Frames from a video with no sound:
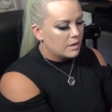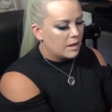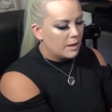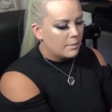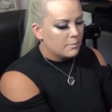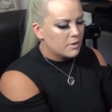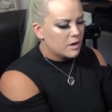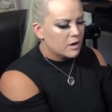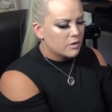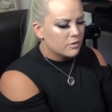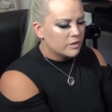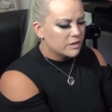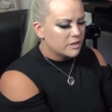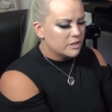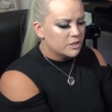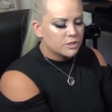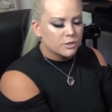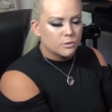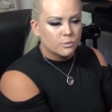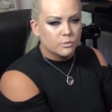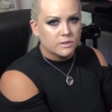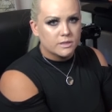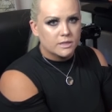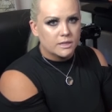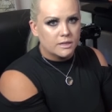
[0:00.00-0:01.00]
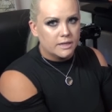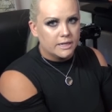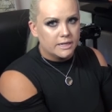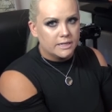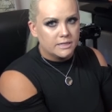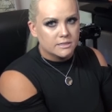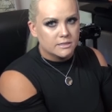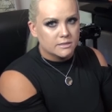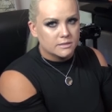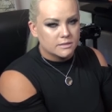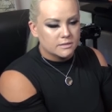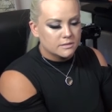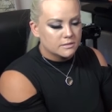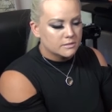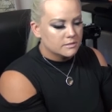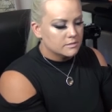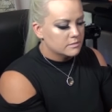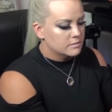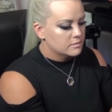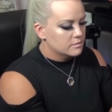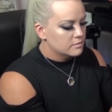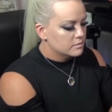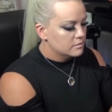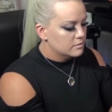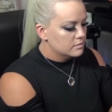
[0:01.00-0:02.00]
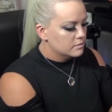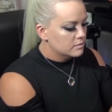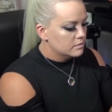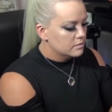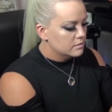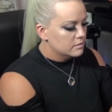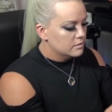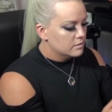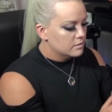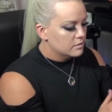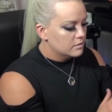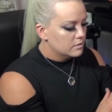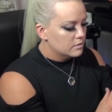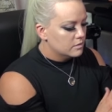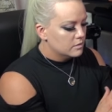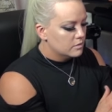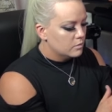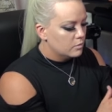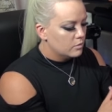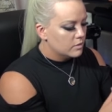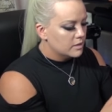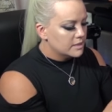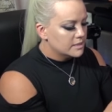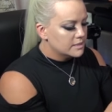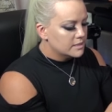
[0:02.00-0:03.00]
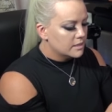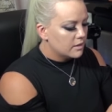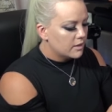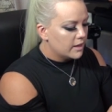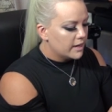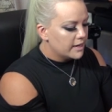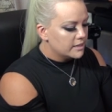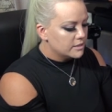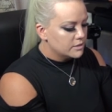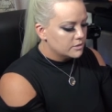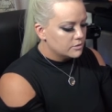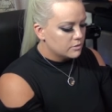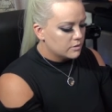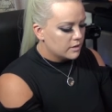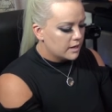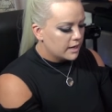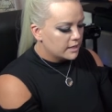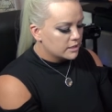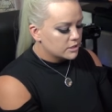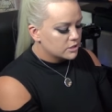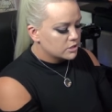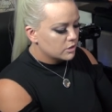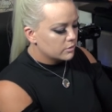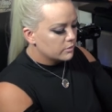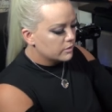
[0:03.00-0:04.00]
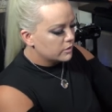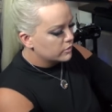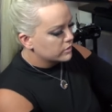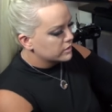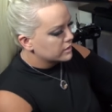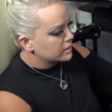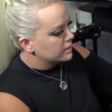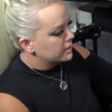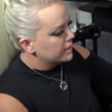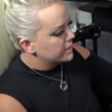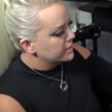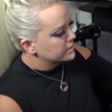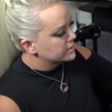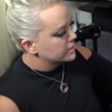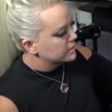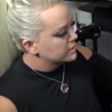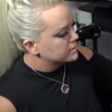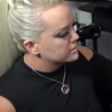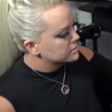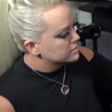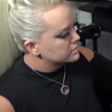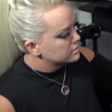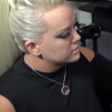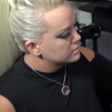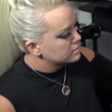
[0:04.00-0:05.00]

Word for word: I'm not really sure what the light does. What does the light do, guys? Show me what the light does.